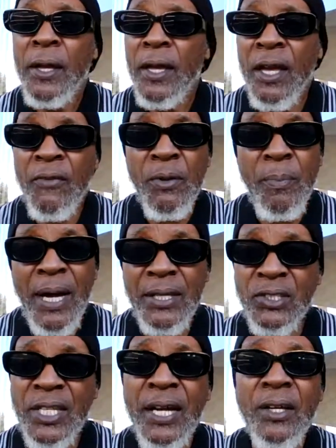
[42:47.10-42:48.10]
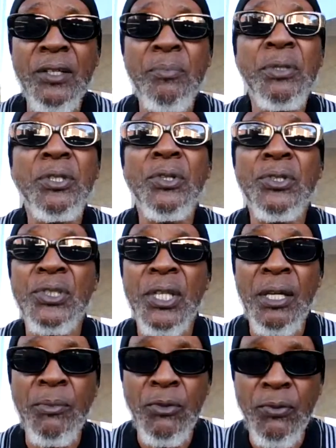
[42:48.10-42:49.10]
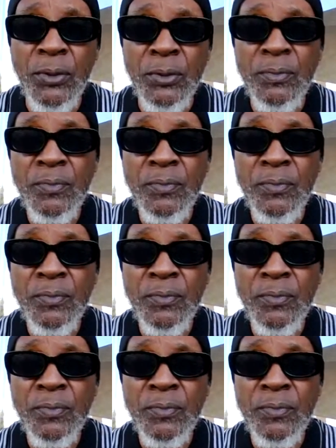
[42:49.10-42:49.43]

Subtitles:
Everybody's not going to be your same crew.